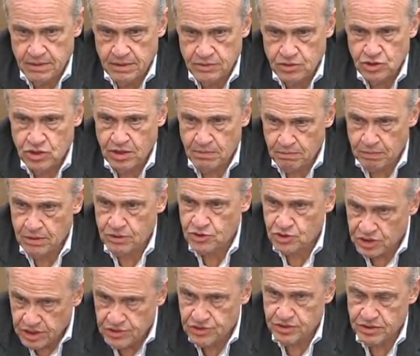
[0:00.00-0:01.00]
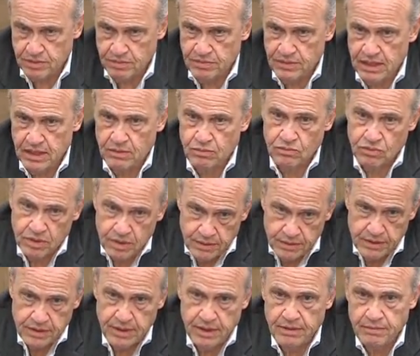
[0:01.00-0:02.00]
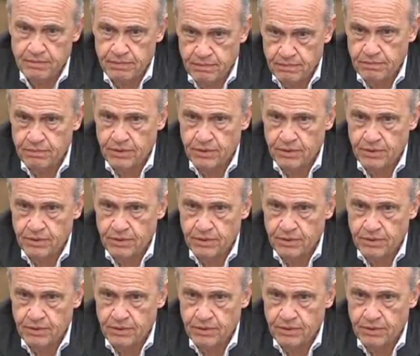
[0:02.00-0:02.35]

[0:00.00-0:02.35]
simpler system that would